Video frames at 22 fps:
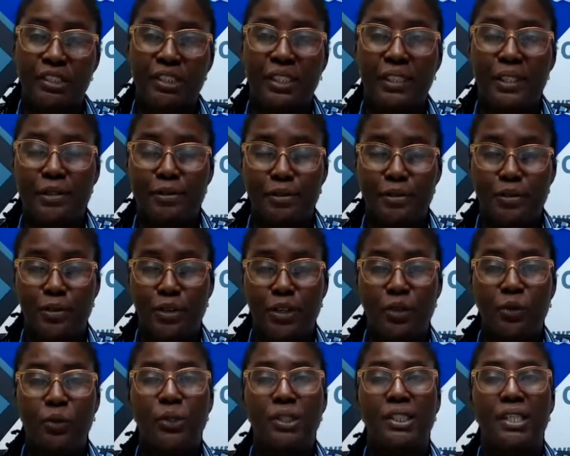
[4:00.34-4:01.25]

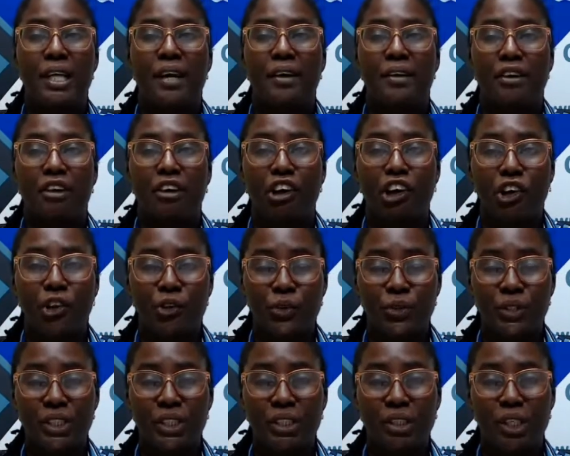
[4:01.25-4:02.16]
delivery, those are your
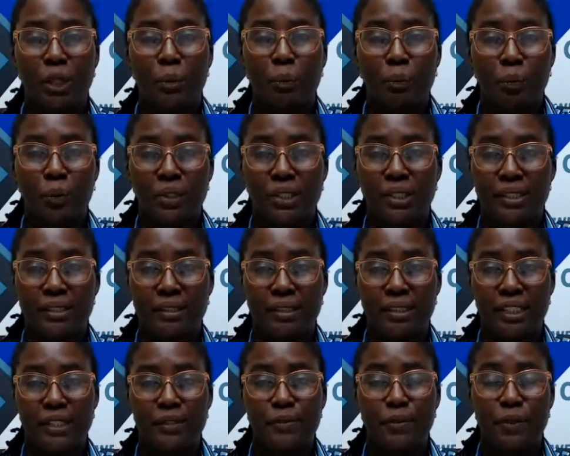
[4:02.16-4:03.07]
critical
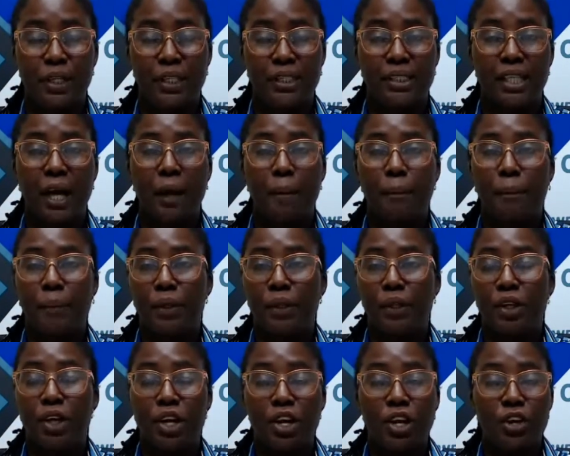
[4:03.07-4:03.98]
processes. For
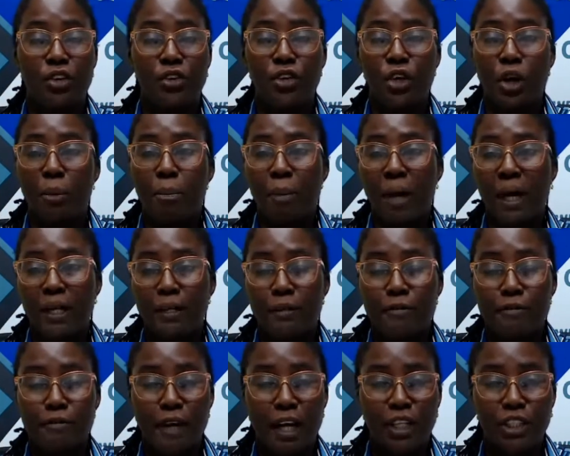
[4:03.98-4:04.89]
example, your
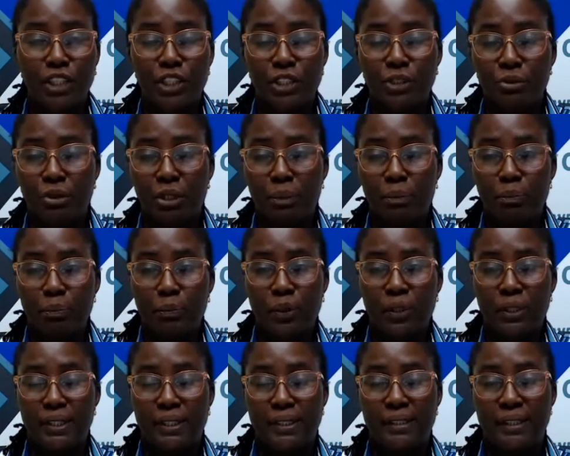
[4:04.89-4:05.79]
manufacturing
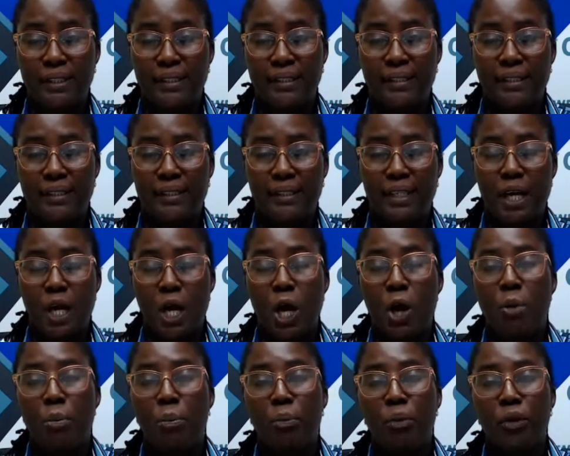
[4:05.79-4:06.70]
process,
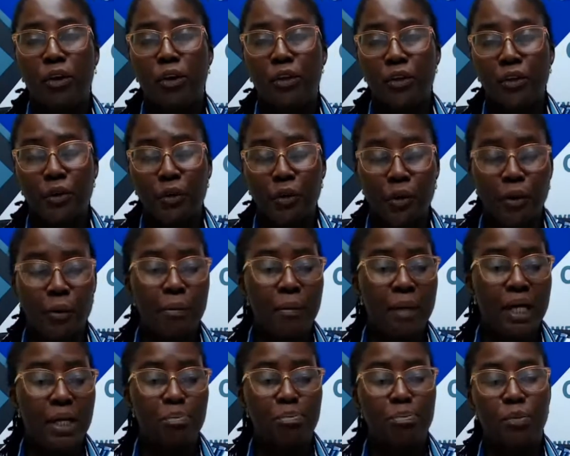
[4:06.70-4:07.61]

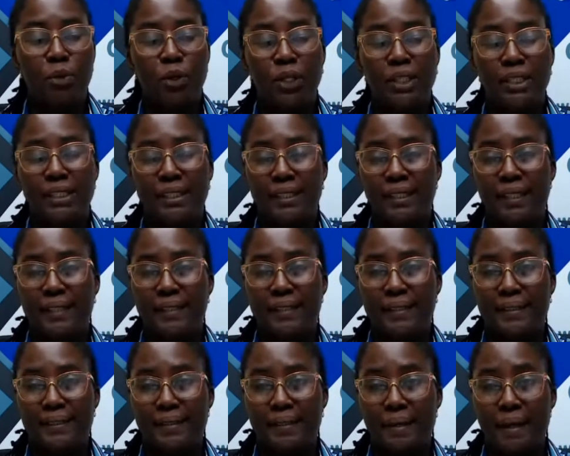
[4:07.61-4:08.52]
procurement
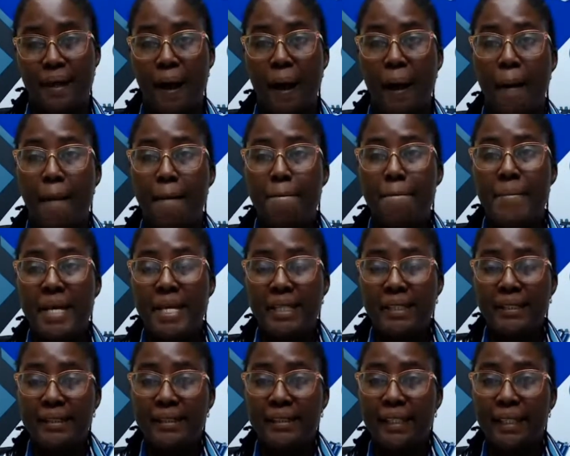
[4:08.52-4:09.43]
process,
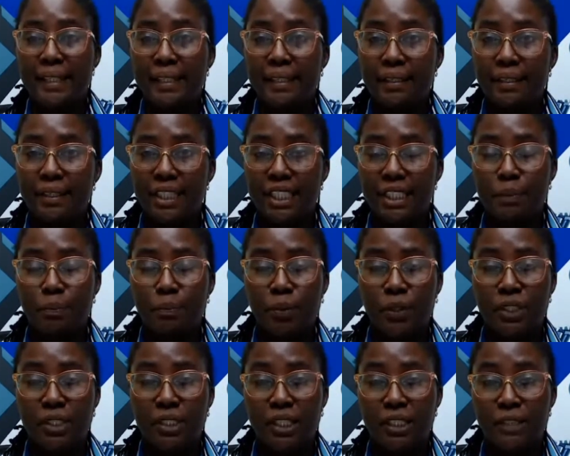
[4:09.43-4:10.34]
maintenance
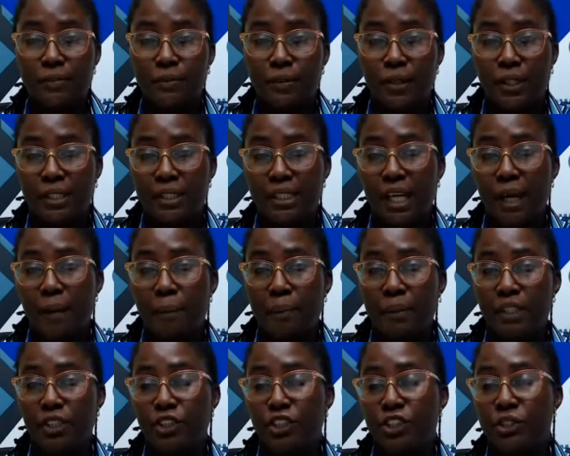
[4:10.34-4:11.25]
process, for
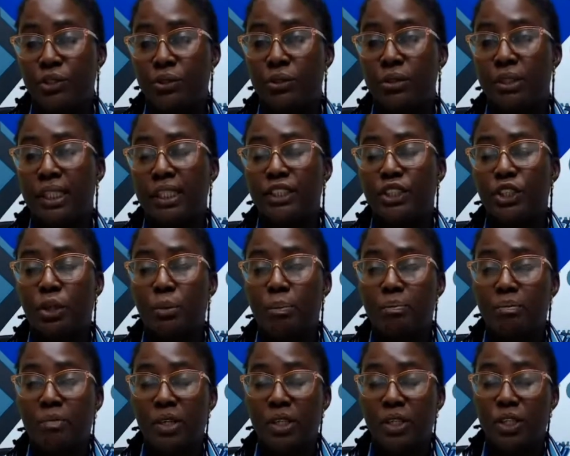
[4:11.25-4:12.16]
example, ensuring that
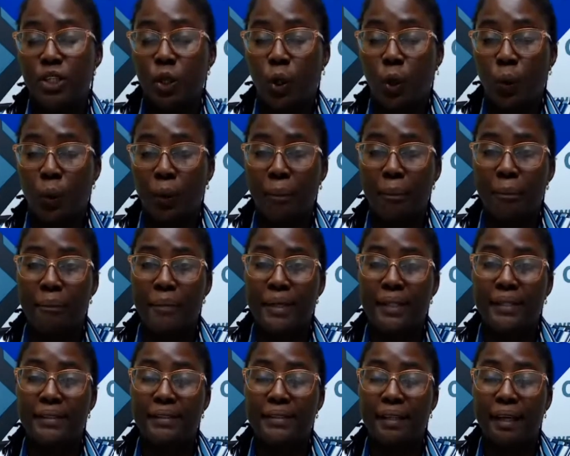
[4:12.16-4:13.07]
your
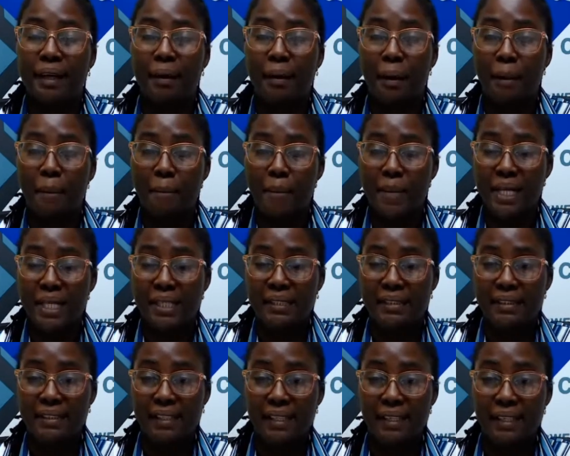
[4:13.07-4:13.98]
equipment are
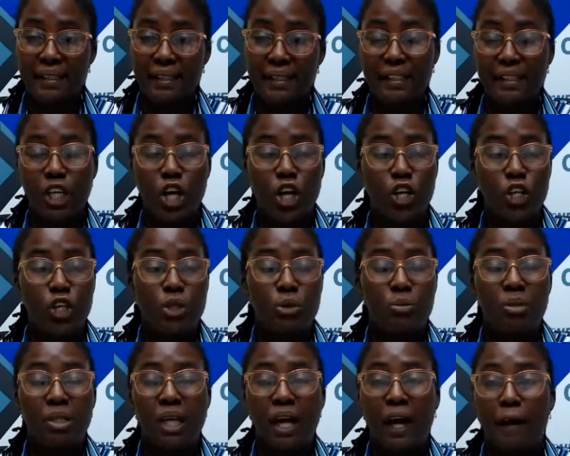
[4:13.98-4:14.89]
maintained.
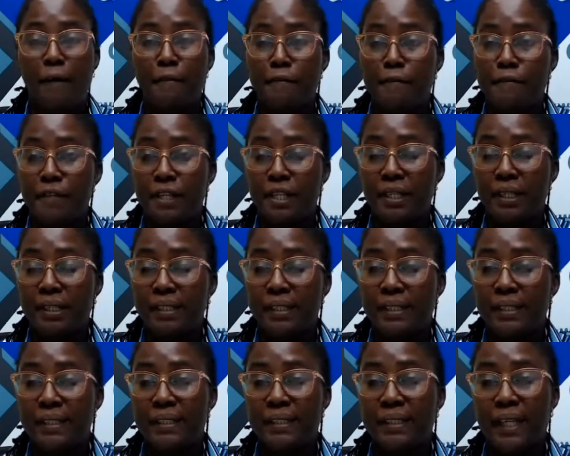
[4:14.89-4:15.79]
You may have
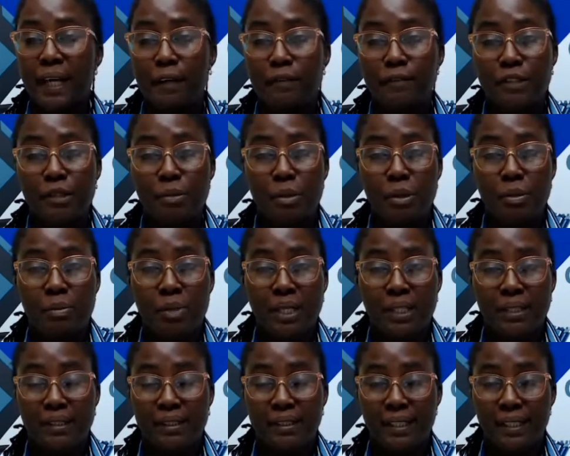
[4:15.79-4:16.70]
vehicles that have to be
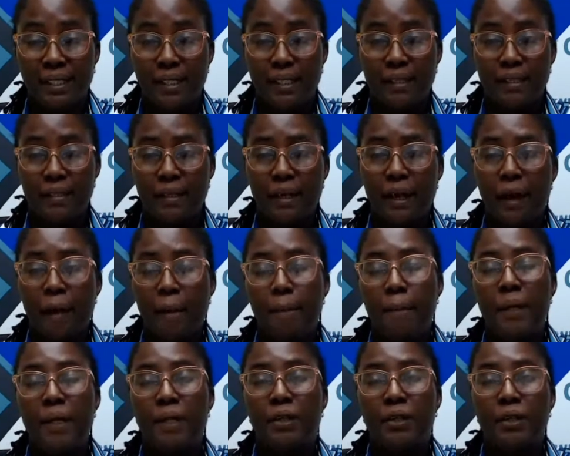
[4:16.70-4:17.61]
maintained
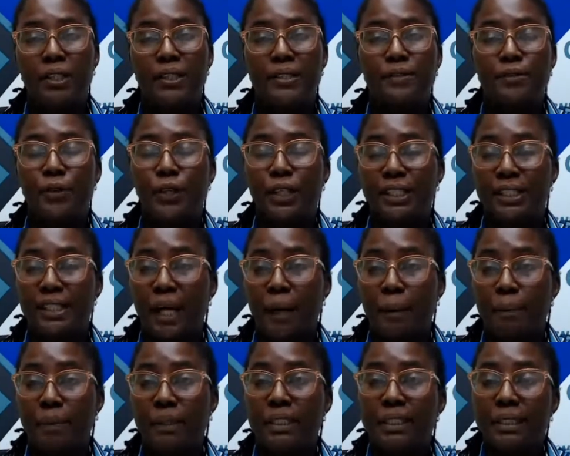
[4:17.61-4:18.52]
because, for
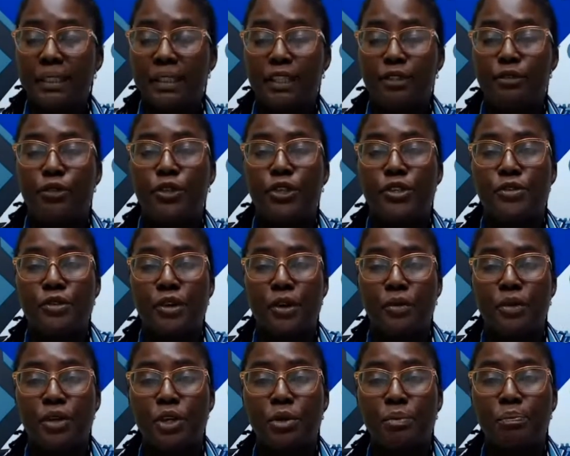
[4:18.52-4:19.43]
example, delivery is
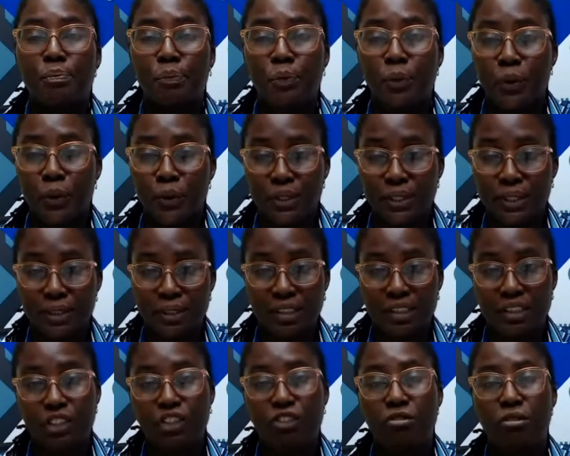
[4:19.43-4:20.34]
very
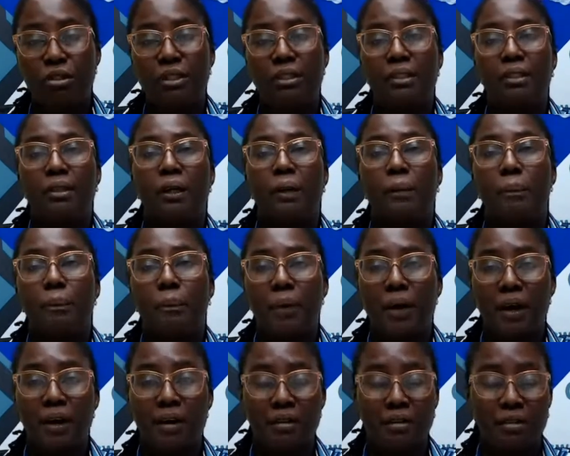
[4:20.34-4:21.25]
important. It's a critical
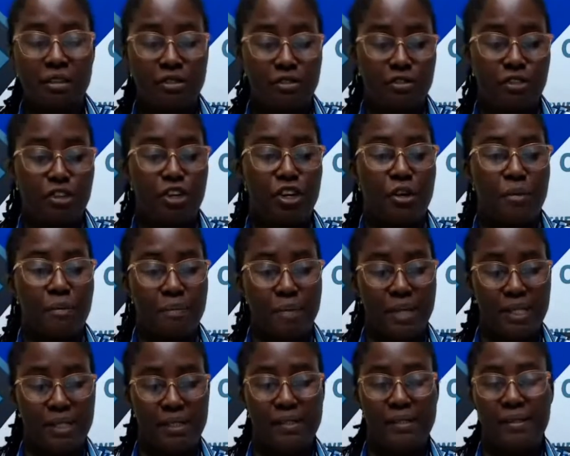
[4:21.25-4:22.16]
part of your
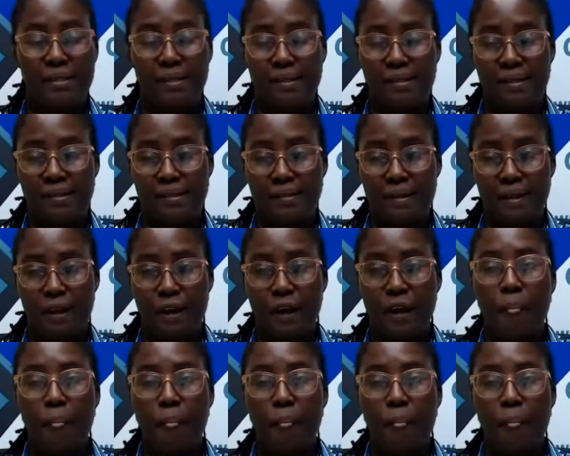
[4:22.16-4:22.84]
business.